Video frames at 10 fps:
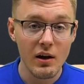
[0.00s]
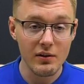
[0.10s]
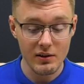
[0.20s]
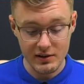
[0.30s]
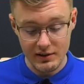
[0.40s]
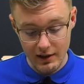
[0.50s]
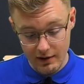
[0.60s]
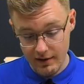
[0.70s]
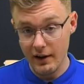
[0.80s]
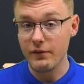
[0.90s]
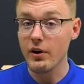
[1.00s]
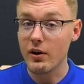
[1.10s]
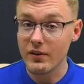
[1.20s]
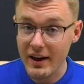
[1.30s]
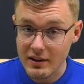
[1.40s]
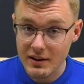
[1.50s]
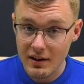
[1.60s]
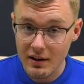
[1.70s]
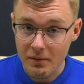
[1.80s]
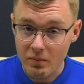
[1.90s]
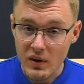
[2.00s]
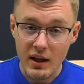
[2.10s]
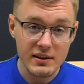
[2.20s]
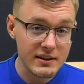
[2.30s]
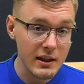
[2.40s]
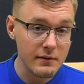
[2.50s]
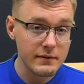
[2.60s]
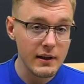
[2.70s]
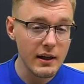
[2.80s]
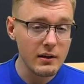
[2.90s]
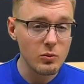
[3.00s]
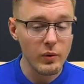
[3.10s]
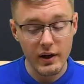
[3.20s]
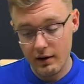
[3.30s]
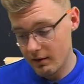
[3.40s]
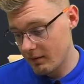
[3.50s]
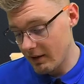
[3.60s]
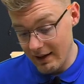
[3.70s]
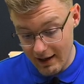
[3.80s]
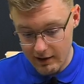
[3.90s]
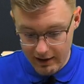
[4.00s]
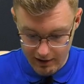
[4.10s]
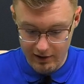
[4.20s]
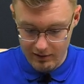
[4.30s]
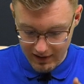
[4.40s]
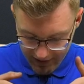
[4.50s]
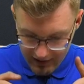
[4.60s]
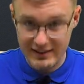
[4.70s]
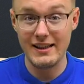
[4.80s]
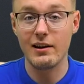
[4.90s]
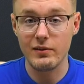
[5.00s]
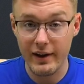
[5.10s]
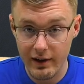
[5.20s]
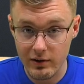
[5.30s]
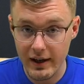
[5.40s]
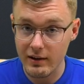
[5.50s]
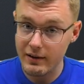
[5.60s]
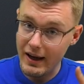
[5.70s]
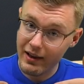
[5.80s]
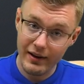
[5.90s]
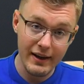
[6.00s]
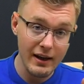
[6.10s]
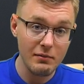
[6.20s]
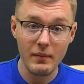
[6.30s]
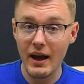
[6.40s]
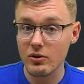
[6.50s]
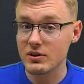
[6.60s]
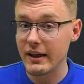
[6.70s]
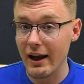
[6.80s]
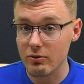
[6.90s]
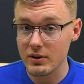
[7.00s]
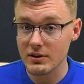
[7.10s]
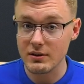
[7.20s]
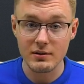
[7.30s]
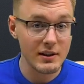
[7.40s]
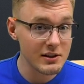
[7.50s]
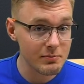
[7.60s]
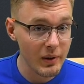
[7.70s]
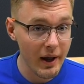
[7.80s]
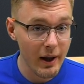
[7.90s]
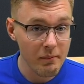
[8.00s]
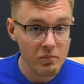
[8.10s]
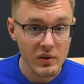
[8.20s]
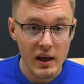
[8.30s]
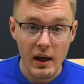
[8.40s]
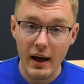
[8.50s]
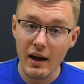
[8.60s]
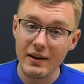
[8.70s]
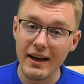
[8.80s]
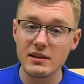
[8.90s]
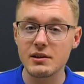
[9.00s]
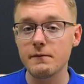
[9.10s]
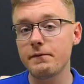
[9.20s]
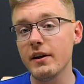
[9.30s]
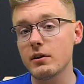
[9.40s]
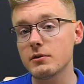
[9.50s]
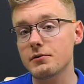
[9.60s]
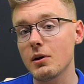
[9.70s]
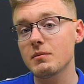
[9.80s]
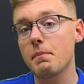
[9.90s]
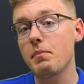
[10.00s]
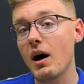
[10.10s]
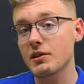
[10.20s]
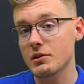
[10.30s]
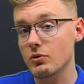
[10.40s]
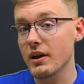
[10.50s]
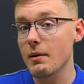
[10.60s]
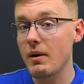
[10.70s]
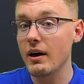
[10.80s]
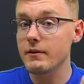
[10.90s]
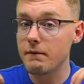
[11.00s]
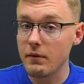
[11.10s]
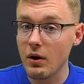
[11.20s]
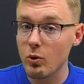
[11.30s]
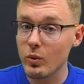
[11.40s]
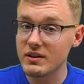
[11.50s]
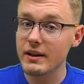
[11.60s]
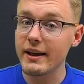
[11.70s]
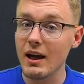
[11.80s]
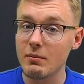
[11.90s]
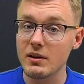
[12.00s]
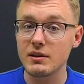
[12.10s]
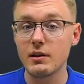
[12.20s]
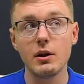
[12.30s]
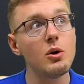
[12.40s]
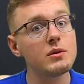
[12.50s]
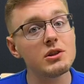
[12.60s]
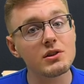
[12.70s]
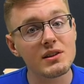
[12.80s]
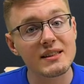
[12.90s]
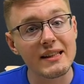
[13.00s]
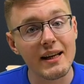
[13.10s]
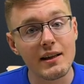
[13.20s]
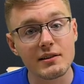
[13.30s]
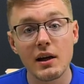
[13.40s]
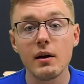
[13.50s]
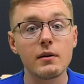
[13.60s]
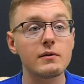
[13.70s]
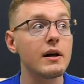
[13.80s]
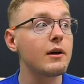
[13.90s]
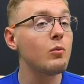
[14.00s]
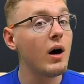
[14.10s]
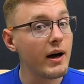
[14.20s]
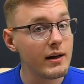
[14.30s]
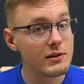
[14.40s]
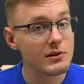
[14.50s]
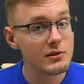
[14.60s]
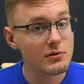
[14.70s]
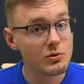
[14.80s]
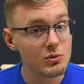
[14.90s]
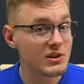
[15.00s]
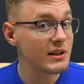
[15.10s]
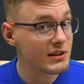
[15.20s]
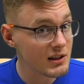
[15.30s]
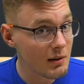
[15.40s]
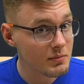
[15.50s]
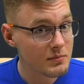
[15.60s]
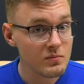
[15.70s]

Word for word: And there's the NVR recorder itself and we connect here, like exactly here, LAN, mouse, cameras and display. And it's configured from the box already by default with the cameras and no additional settings required to set this up.